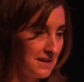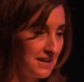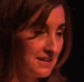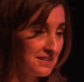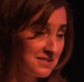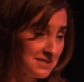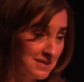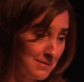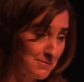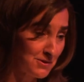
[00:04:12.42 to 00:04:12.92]
a
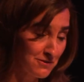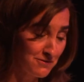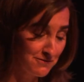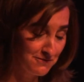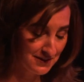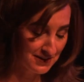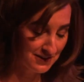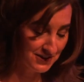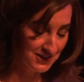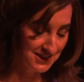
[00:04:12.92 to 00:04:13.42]
summer
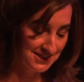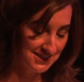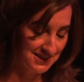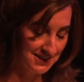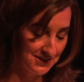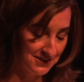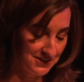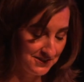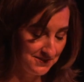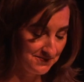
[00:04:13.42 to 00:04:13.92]
fairy
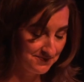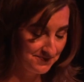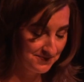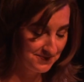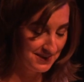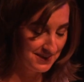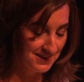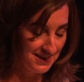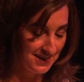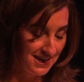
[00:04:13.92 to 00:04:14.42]
tale,
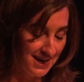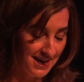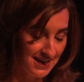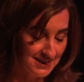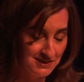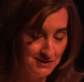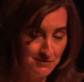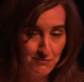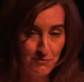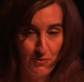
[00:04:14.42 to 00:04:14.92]

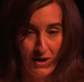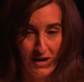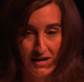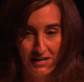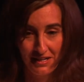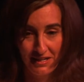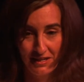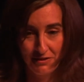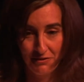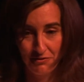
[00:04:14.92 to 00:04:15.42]
as if
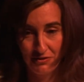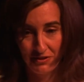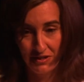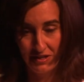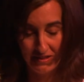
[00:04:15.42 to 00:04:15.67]
walking through the